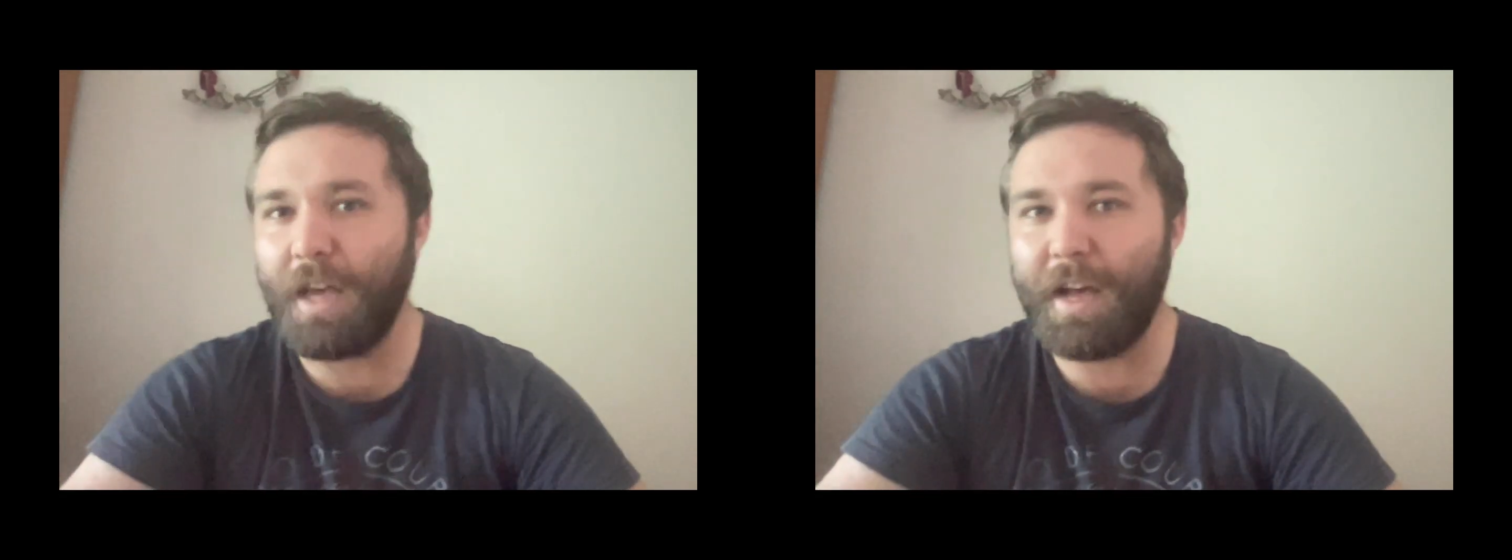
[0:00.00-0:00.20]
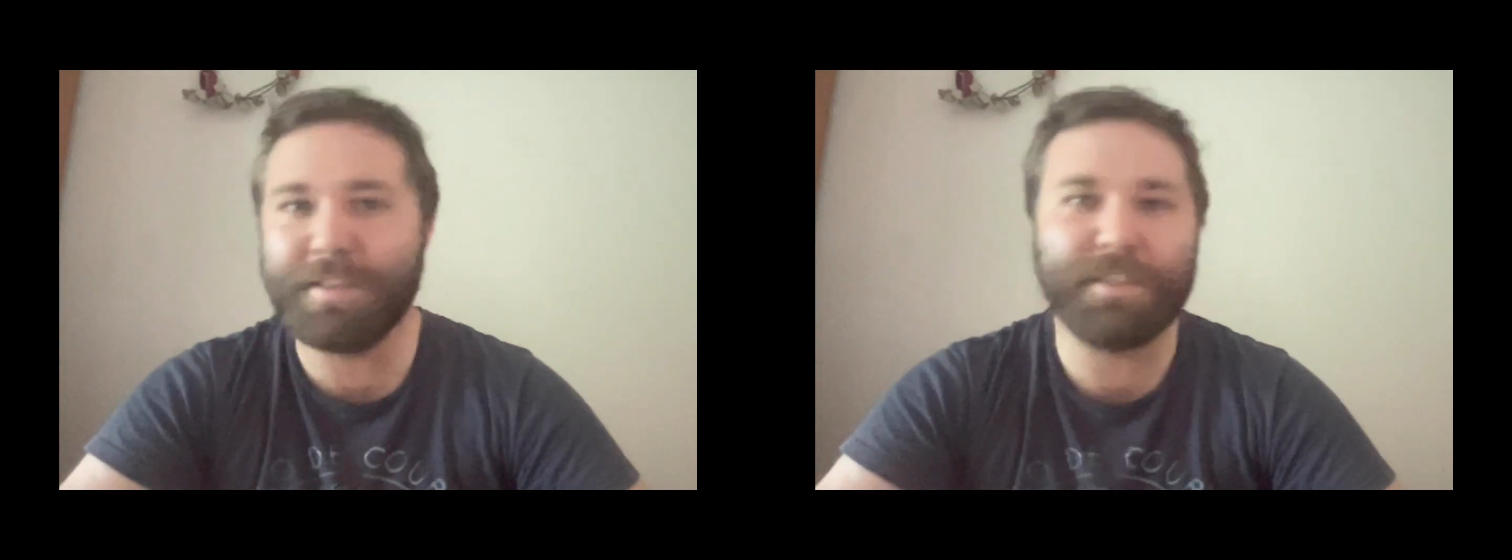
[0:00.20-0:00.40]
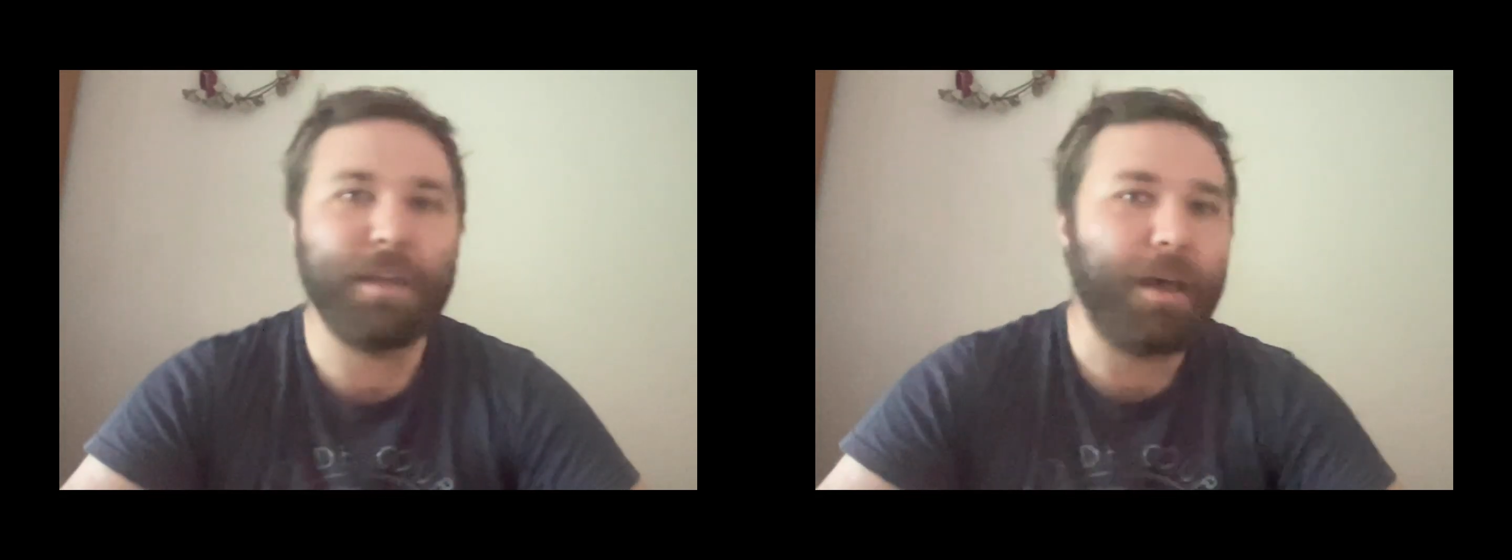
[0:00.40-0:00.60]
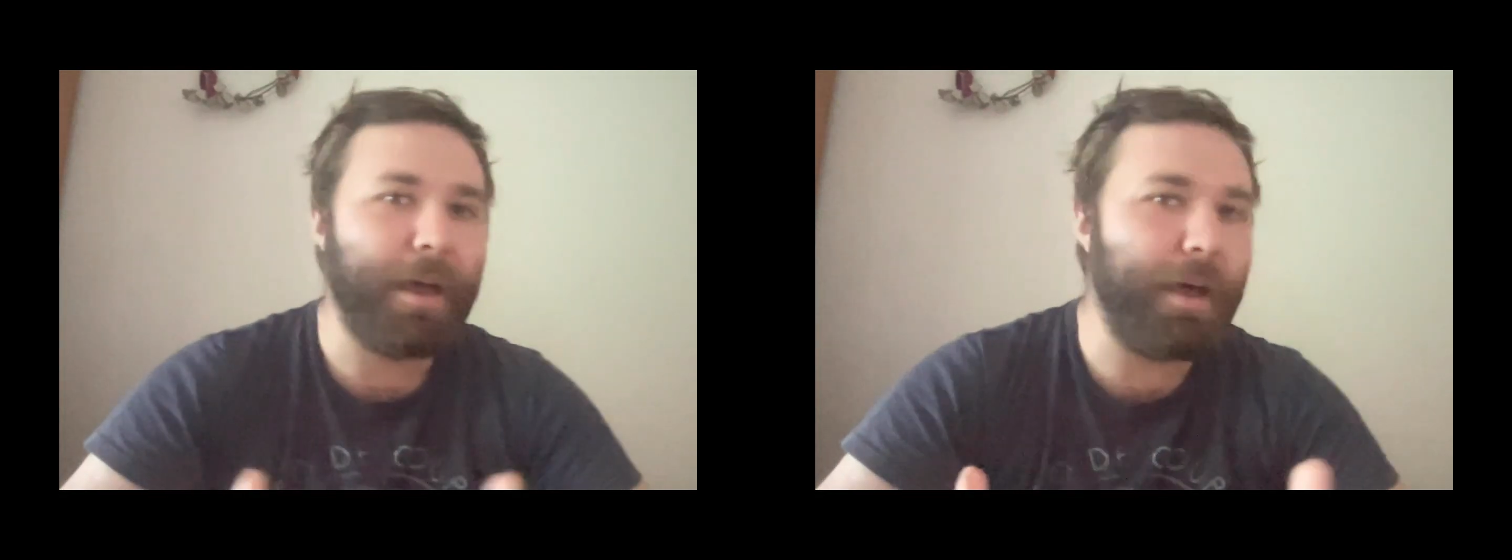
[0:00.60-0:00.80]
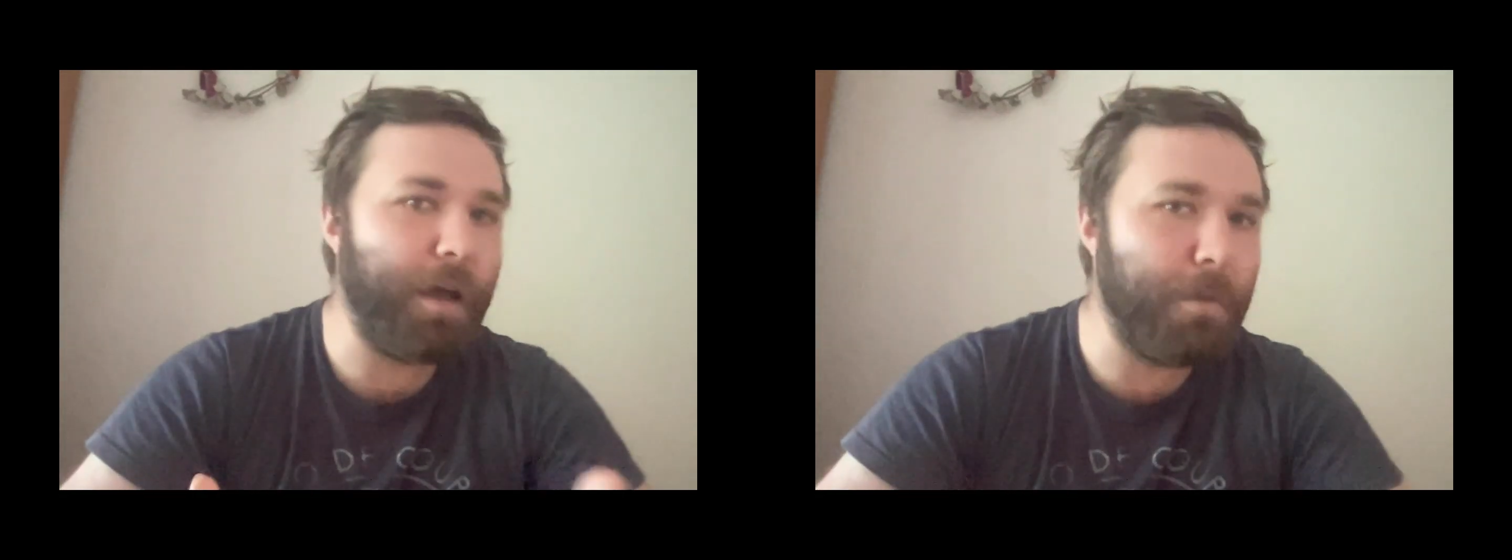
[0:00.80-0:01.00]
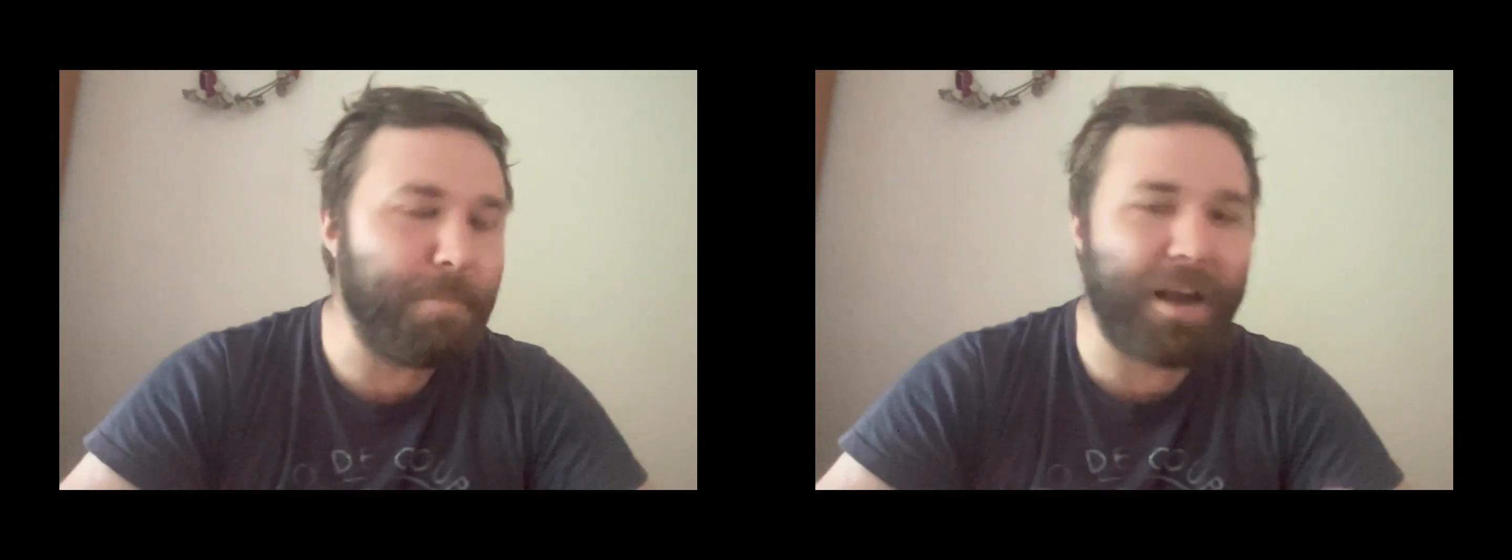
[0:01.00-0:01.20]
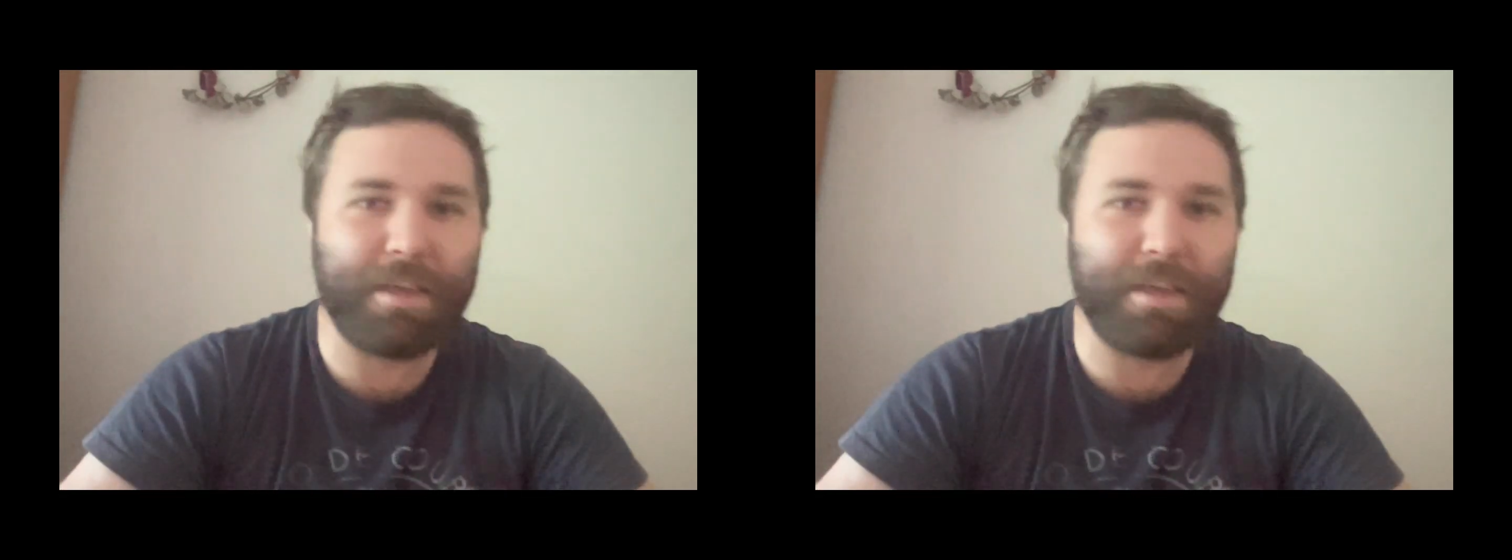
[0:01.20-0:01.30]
Arts, Matt